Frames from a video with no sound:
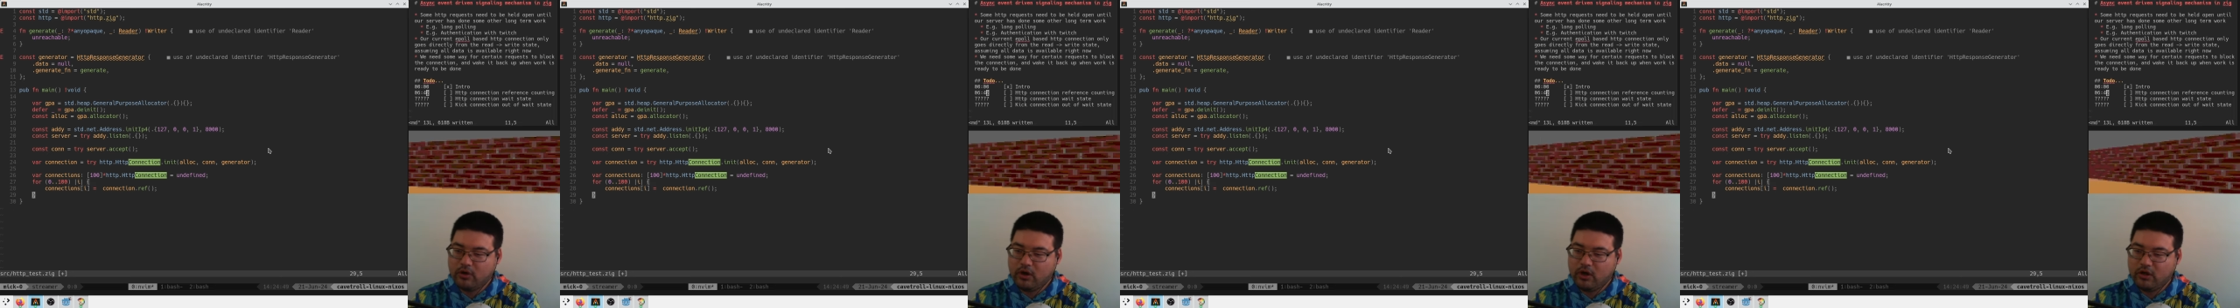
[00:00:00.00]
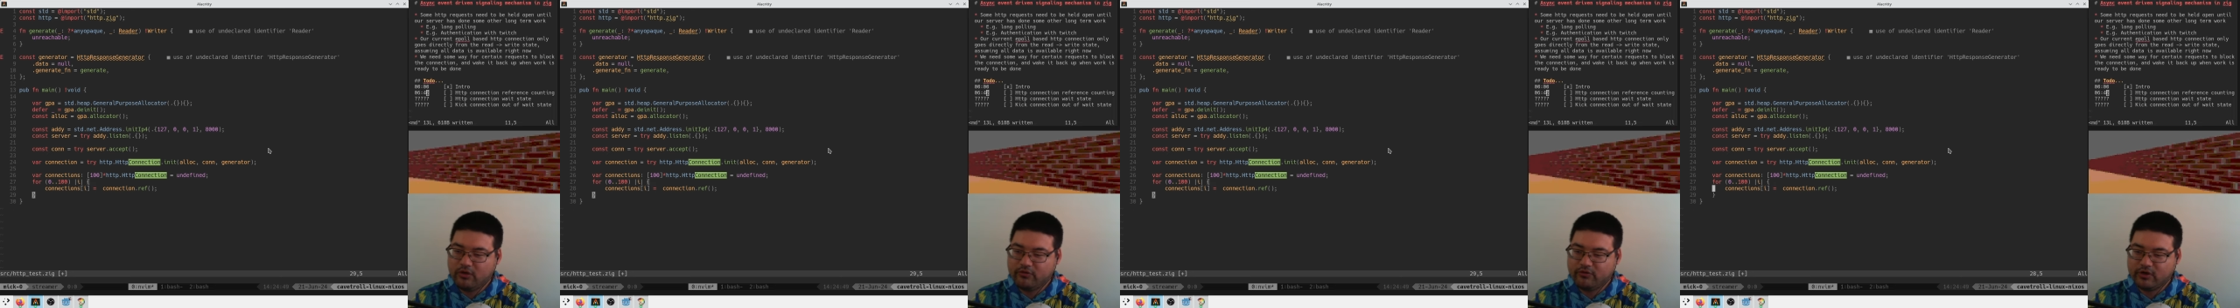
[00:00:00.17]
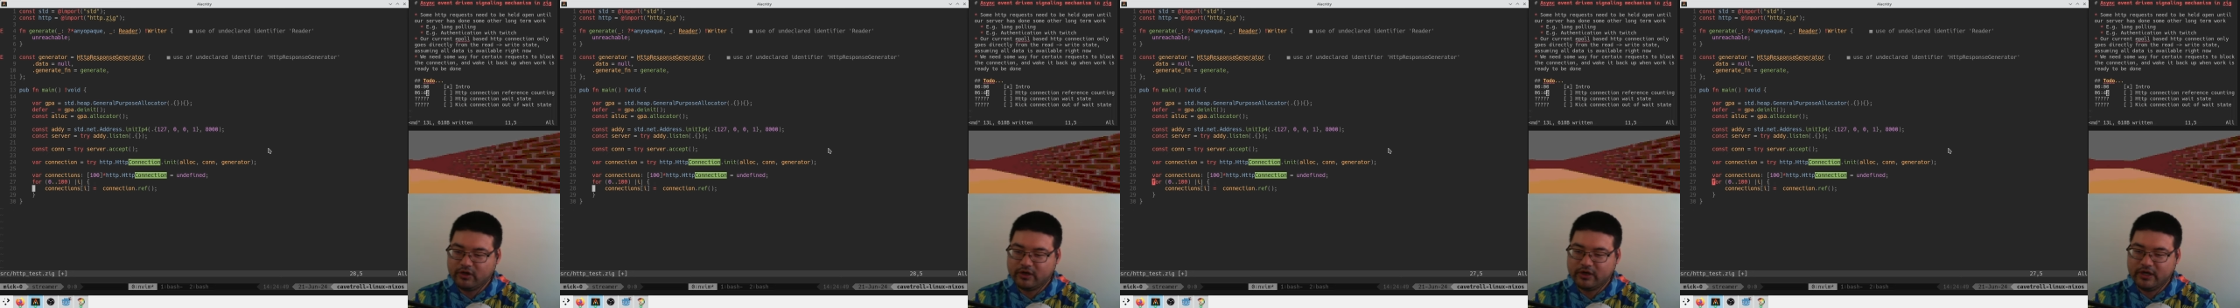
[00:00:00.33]
all
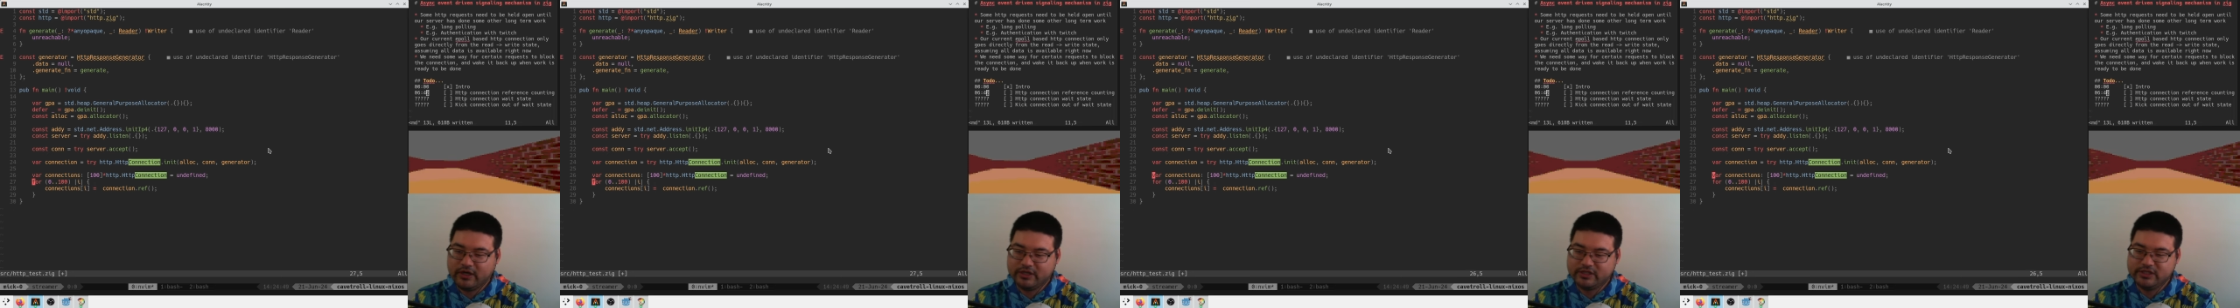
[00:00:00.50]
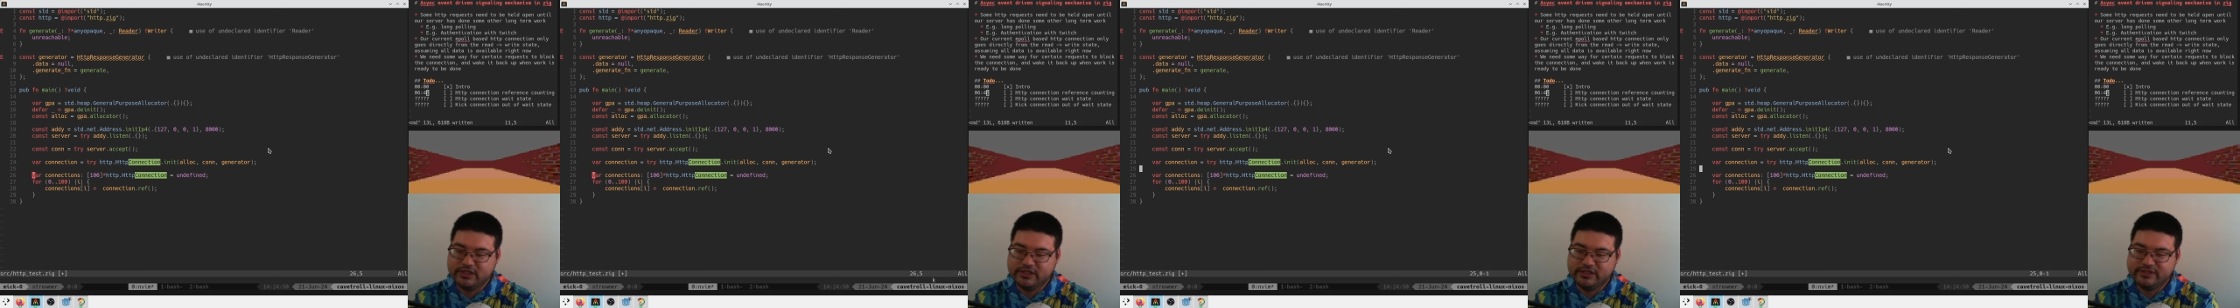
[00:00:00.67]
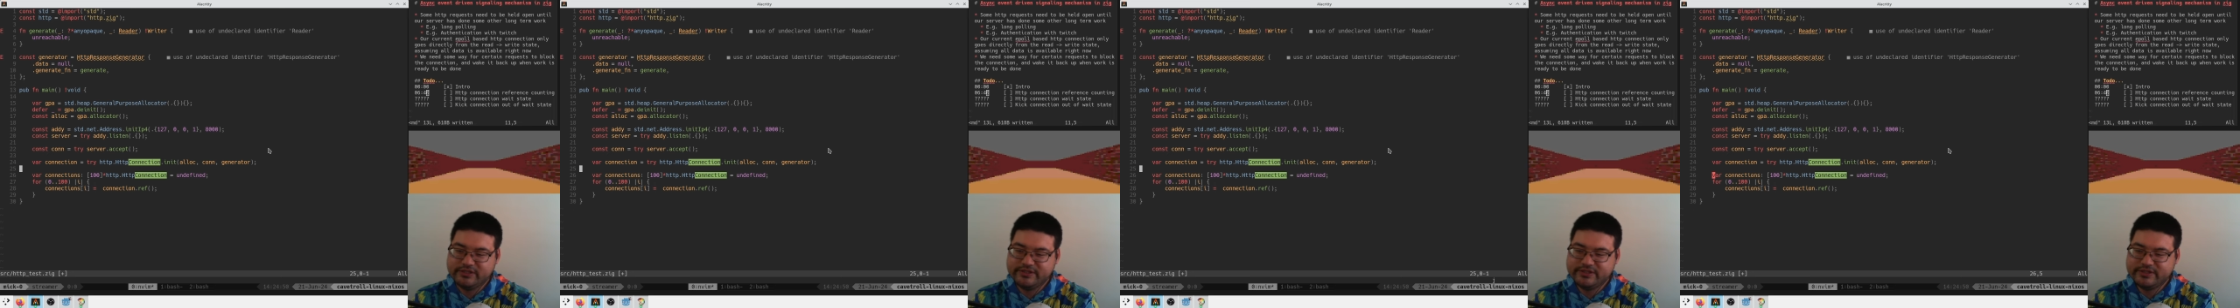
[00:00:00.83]
of our
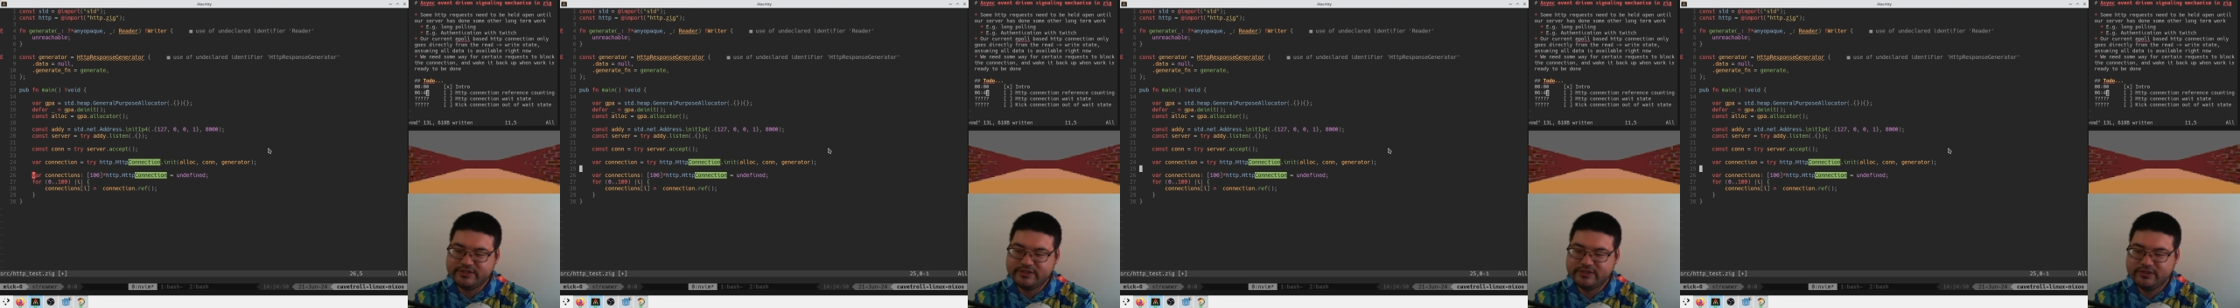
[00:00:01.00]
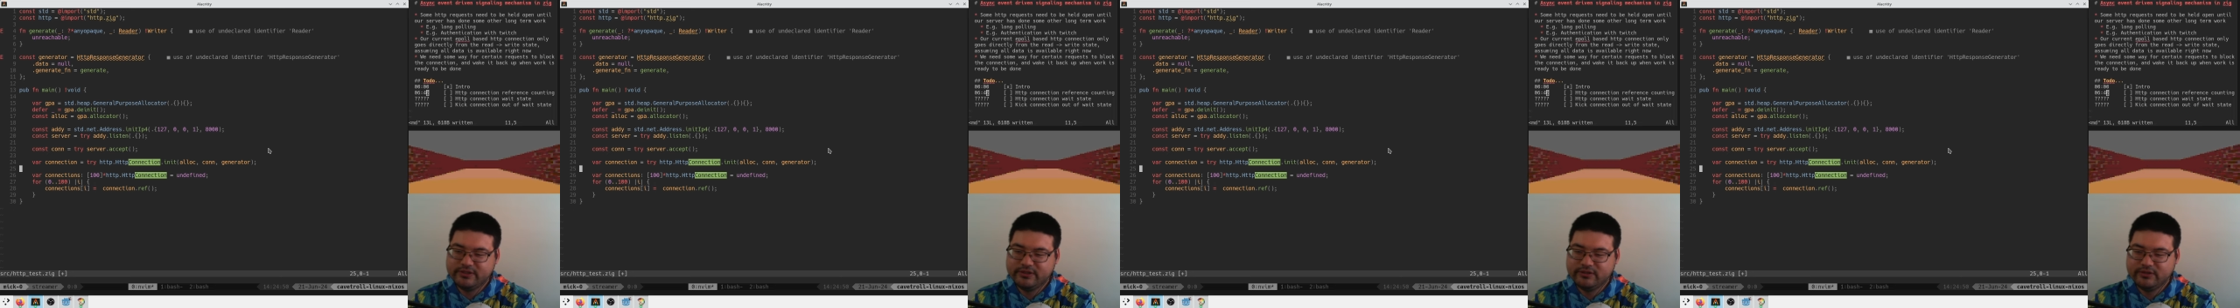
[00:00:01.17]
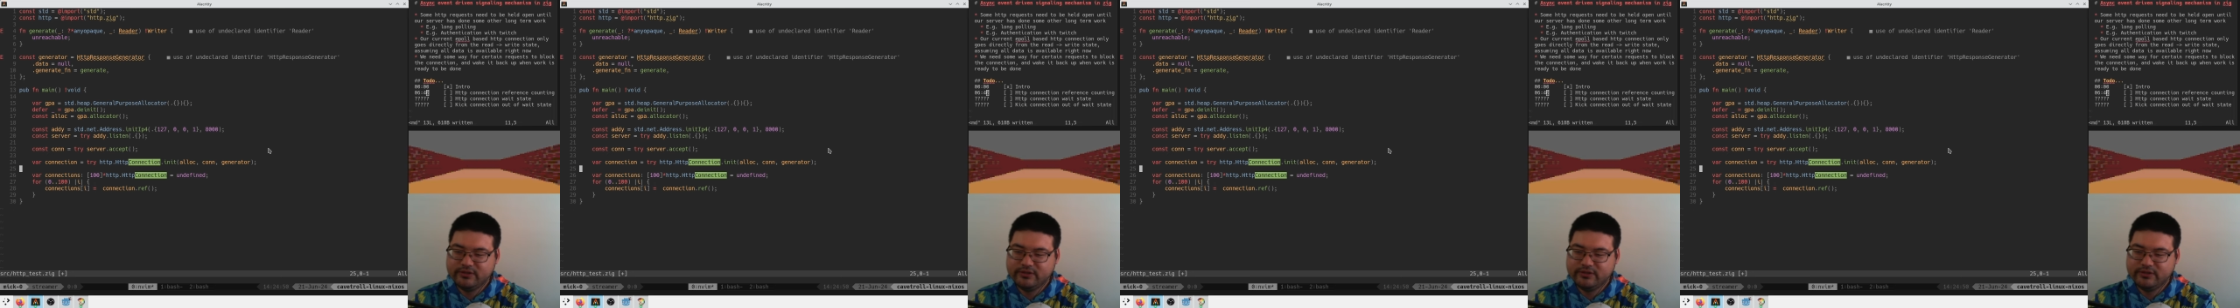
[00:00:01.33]
connections.